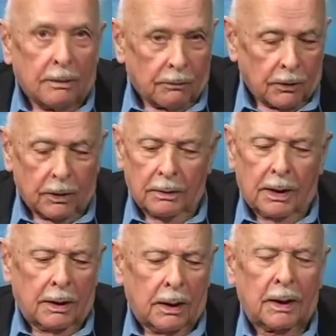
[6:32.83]

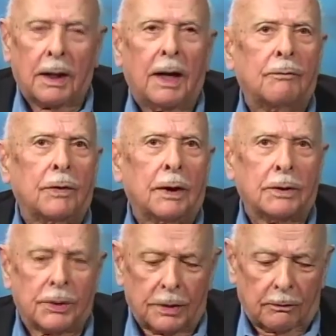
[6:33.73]
I had a half a
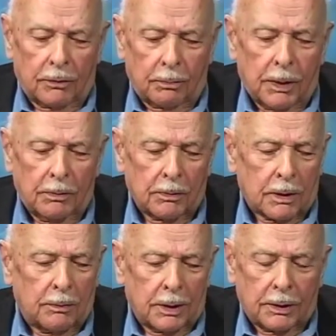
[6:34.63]
dozen different people
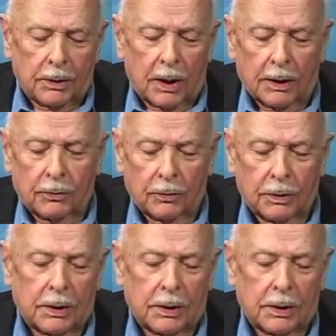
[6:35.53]
come in and talk to us,